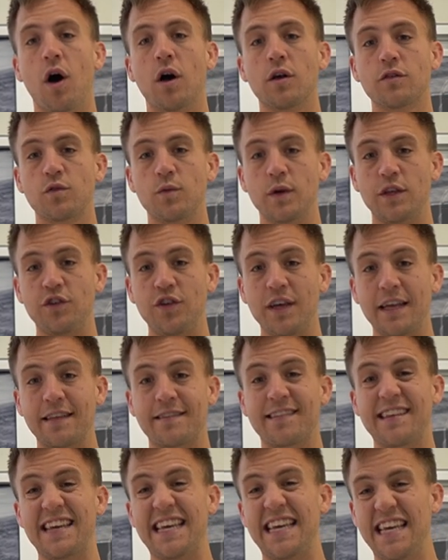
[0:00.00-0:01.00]
Also a
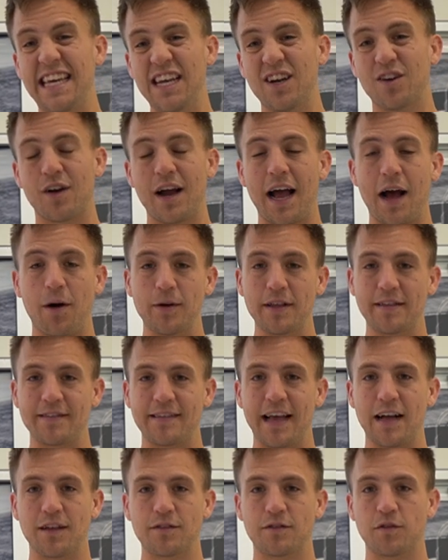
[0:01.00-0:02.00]
chance to hear how it
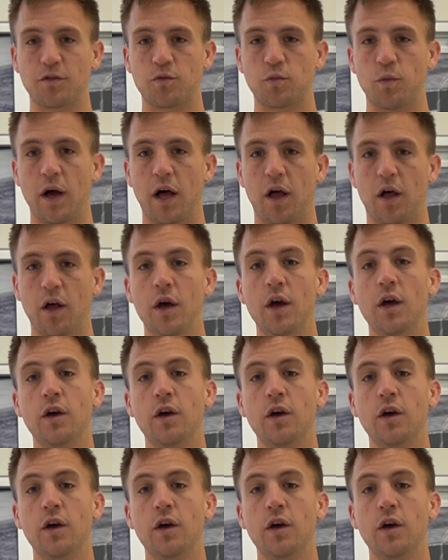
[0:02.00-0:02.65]
sounds as well.